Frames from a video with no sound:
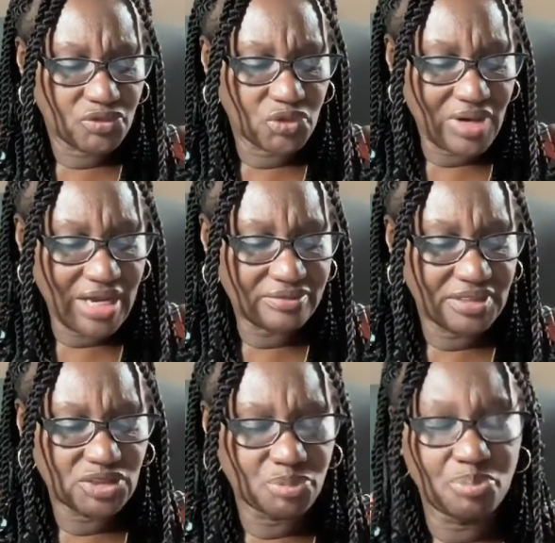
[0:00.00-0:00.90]

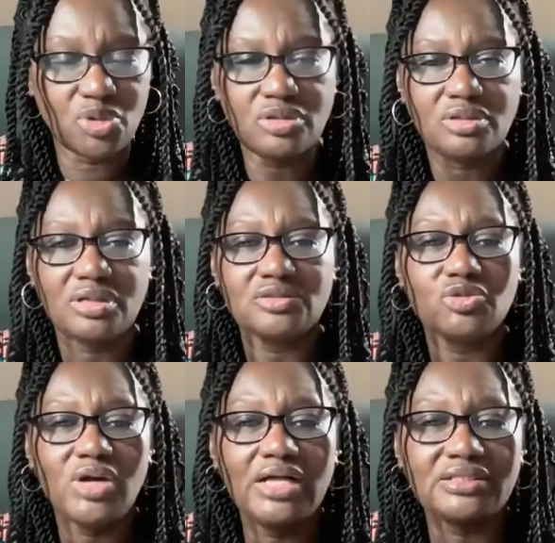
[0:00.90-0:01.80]
throughout this book,
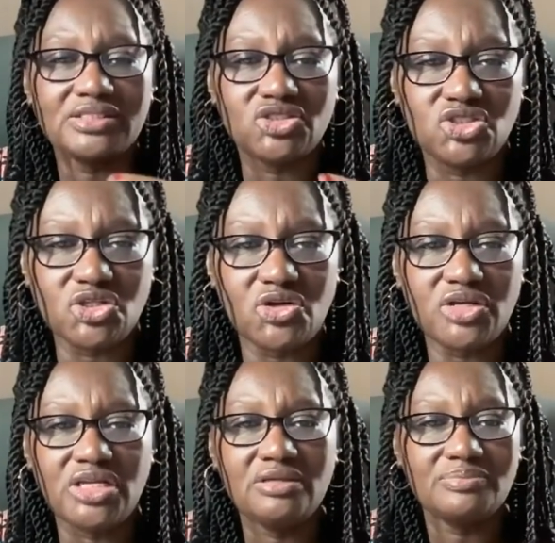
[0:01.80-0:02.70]
throughout this
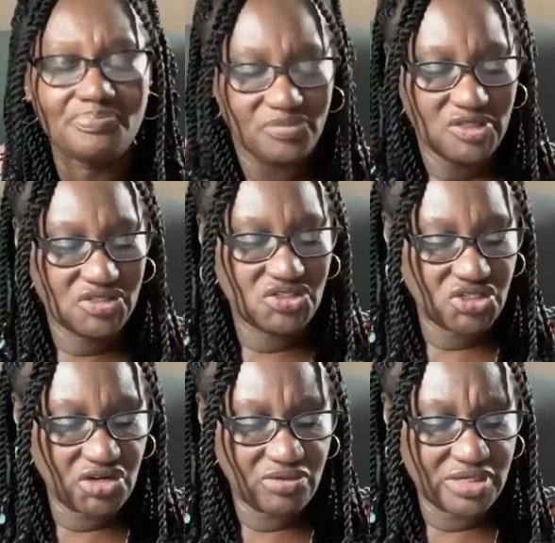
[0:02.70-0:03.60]
journey, this
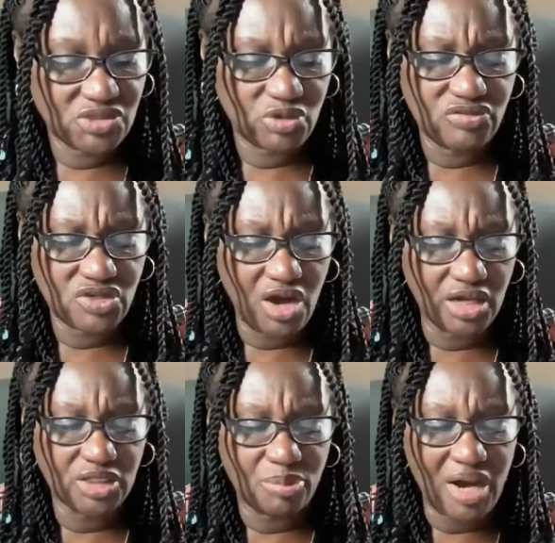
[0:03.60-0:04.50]
series, we've
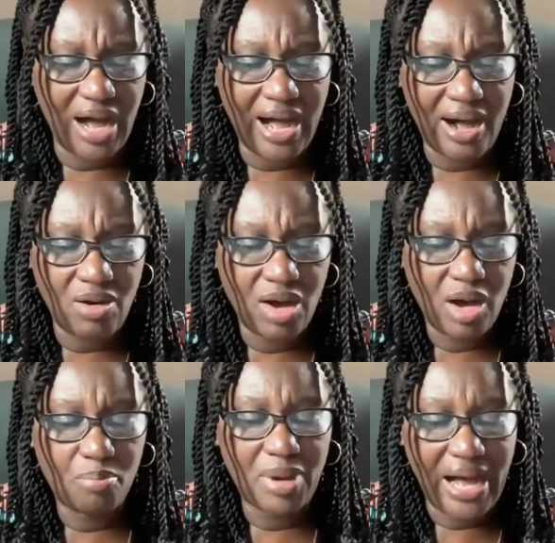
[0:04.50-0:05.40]
talked about how
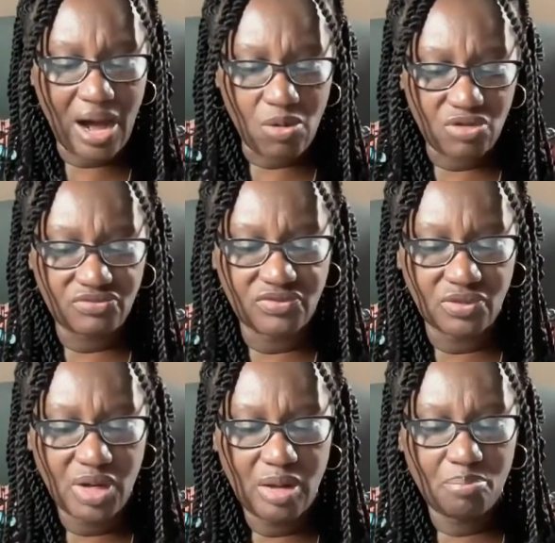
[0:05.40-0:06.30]

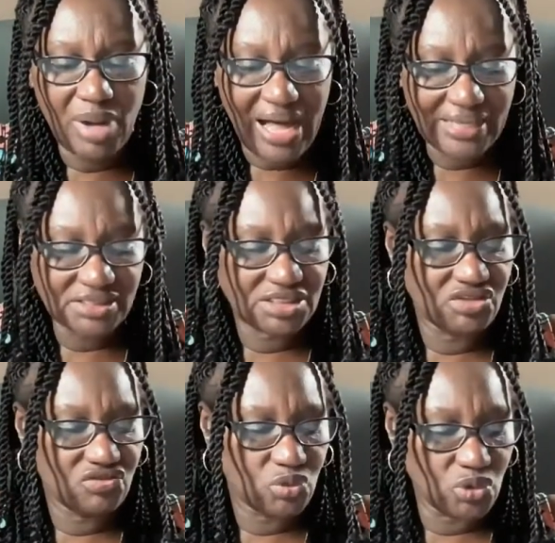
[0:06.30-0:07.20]
powerful
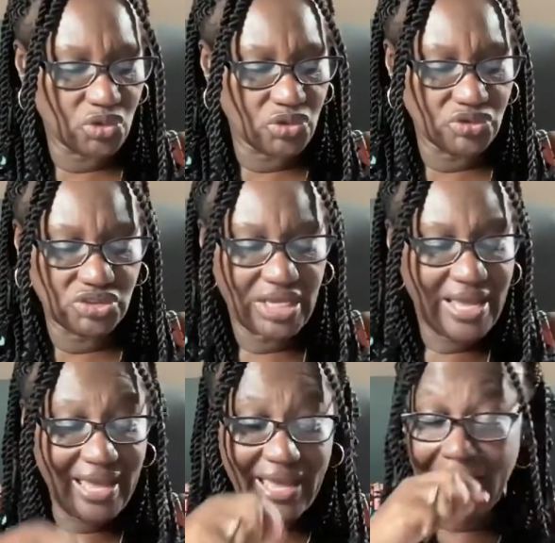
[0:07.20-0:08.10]
positive words
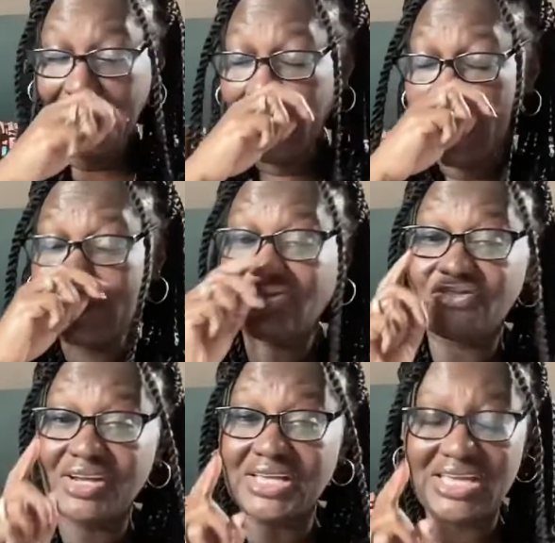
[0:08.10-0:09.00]
and
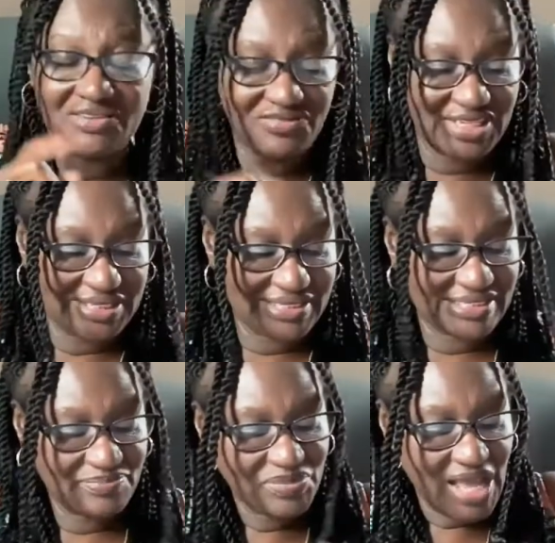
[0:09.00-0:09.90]

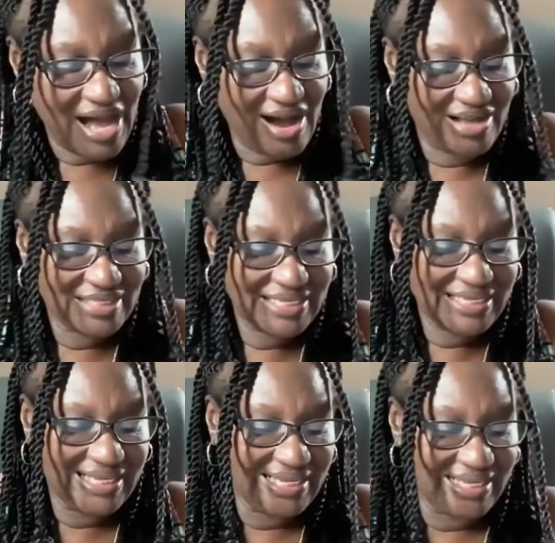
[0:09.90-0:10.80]
forgiveness are the
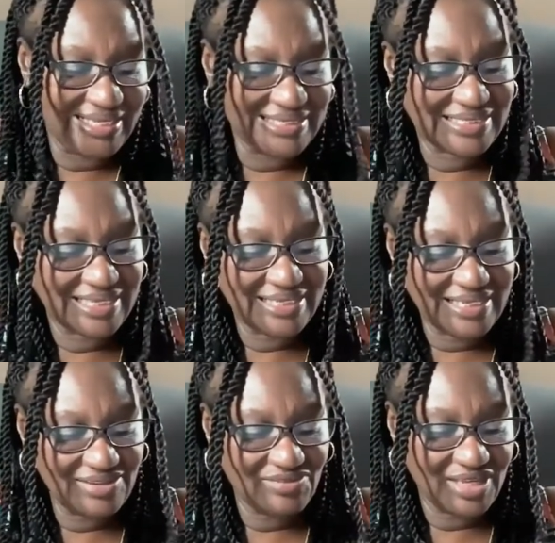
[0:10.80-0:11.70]
keys to
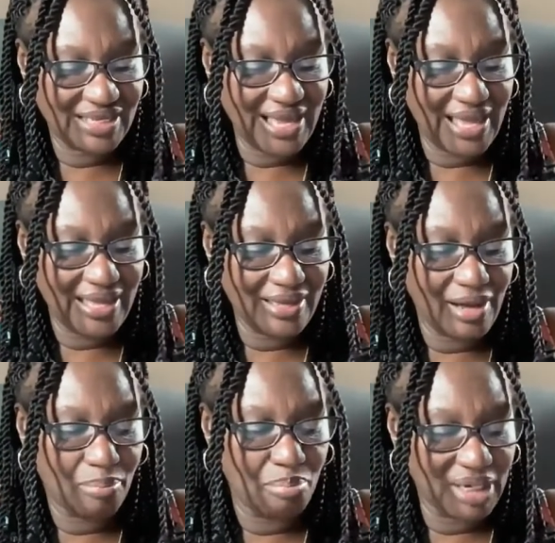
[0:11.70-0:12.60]
living a
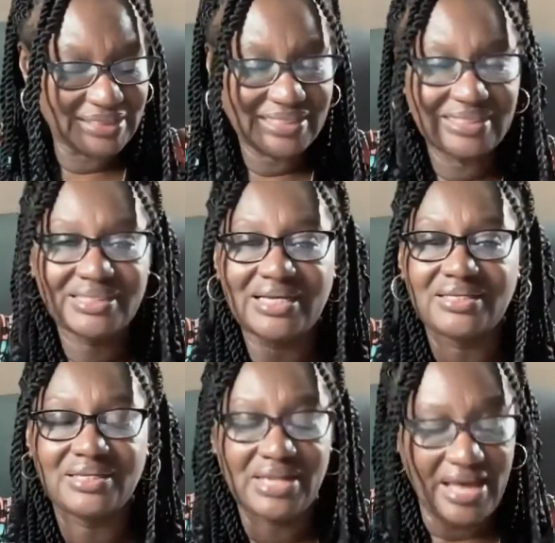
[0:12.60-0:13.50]
abundant
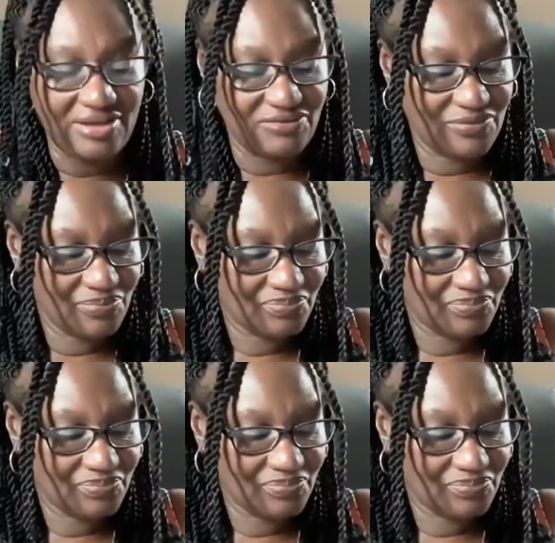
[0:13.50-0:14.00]
life.